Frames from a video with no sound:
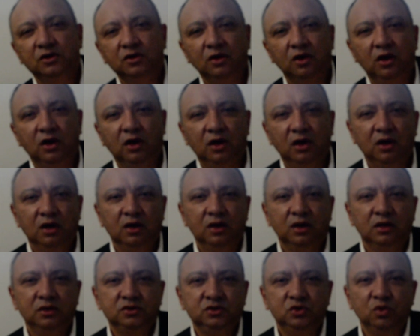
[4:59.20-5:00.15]

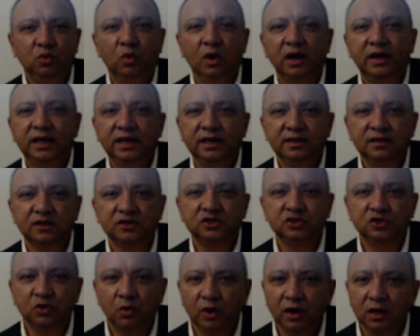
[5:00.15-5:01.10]
to working the
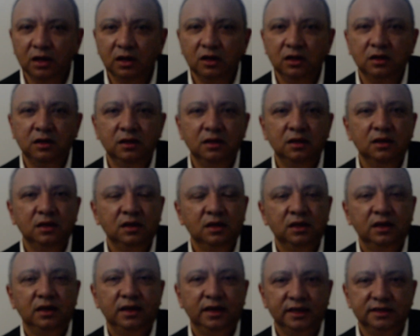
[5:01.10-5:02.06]
soil,
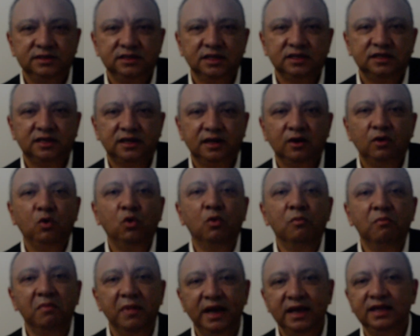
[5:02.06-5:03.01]
etc., who
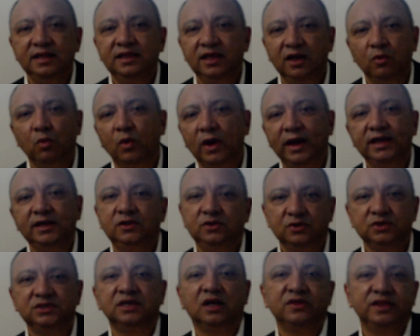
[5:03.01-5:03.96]
made their way to
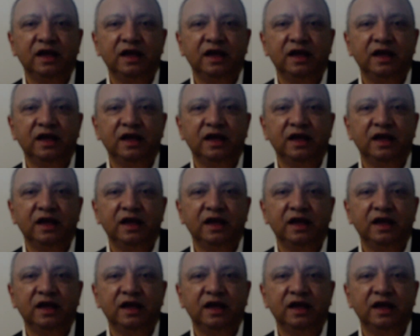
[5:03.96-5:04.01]
South